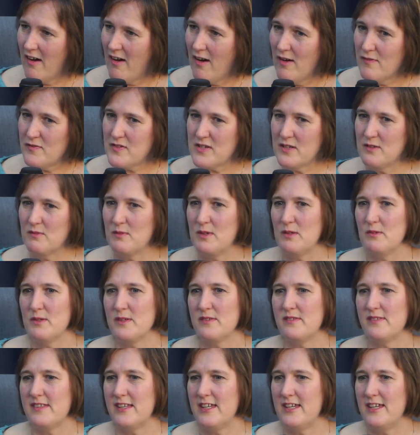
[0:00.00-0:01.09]
often we will
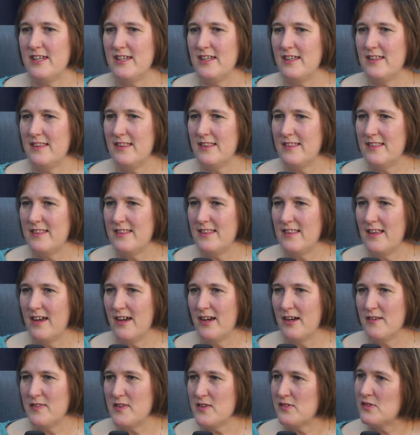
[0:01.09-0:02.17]
see
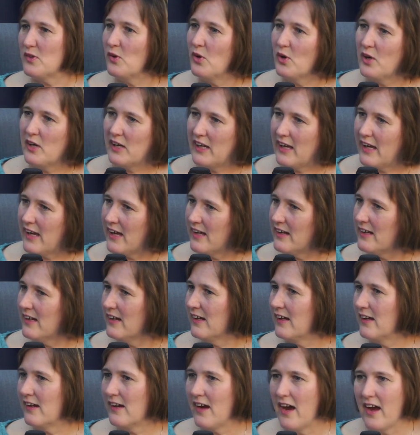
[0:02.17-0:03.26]
this
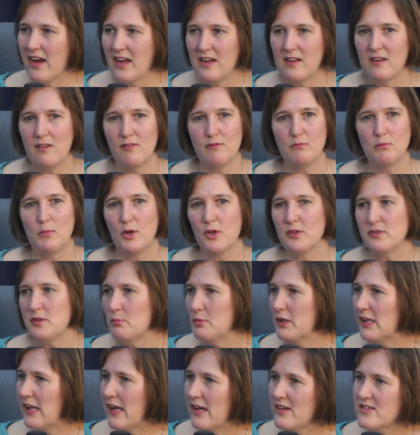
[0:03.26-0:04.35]
organic kind of
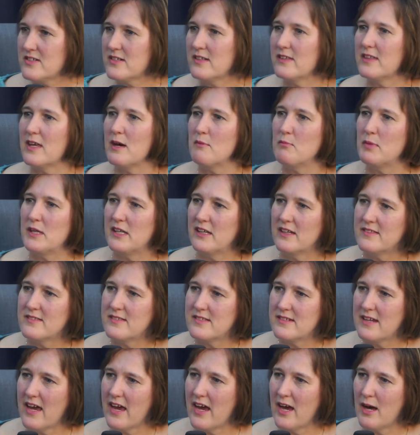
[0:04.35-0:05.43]
multiplication that begins
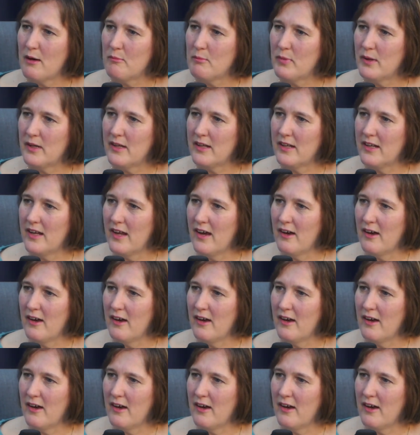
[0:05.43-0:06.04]
to happen.